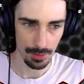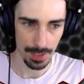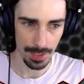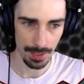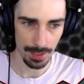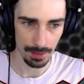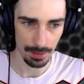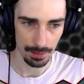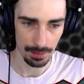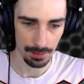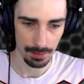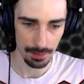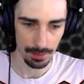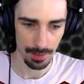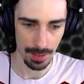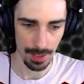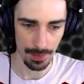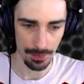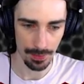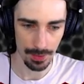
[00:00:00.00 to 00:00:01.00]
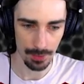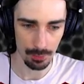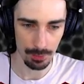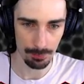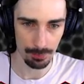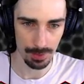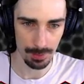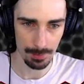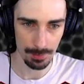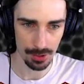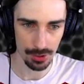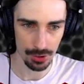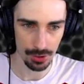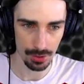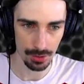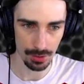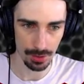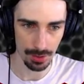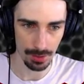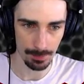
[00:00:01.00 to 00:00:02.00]
Okay, alright, I think we're pretty much
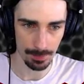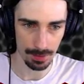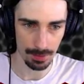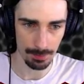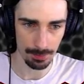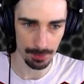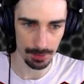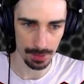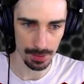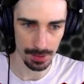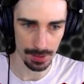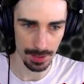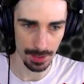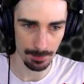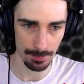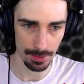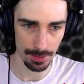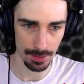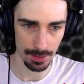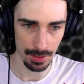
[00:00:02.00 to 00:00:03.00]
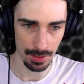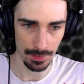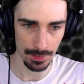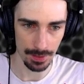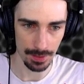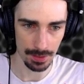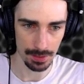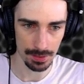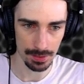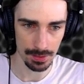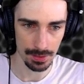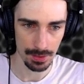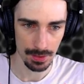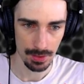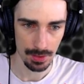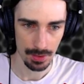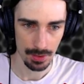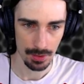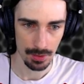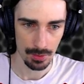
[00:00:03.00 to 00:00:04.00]
good. And I'm gonna put the same thing on this.
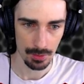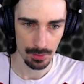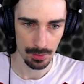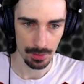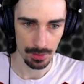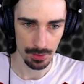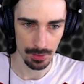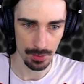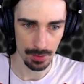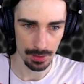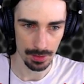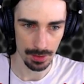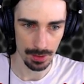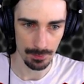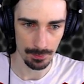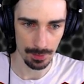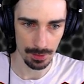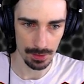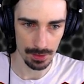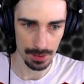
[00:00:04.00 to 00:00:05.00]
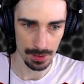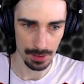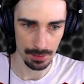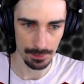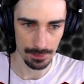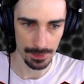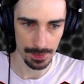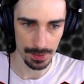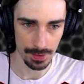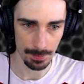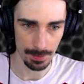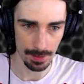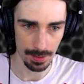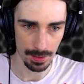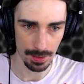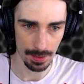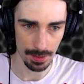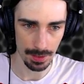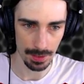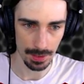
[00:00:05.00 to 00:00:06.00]
We're gonna go ahead and give ourselves some
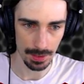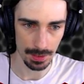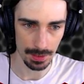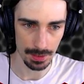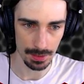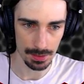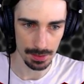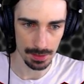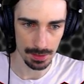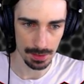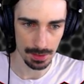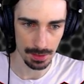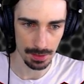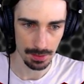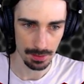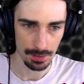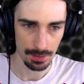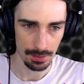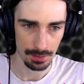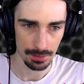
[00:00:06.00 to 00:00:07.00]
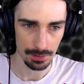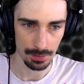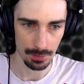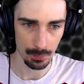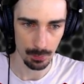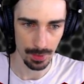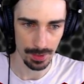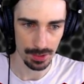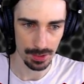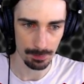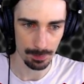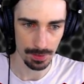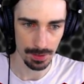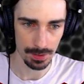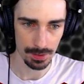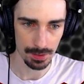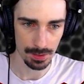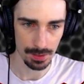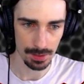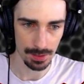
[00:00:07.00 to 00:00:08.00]
of these little wedge
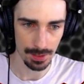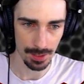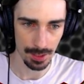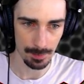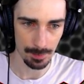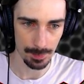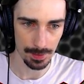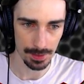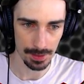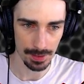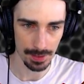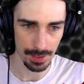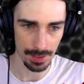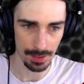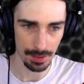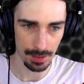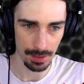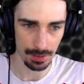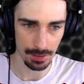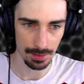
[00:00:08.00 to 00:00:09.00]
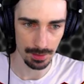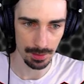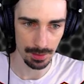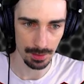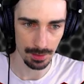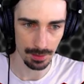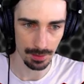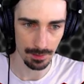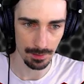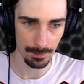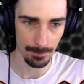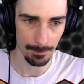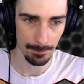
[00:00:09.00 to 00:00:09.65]
pieces to help us get on here.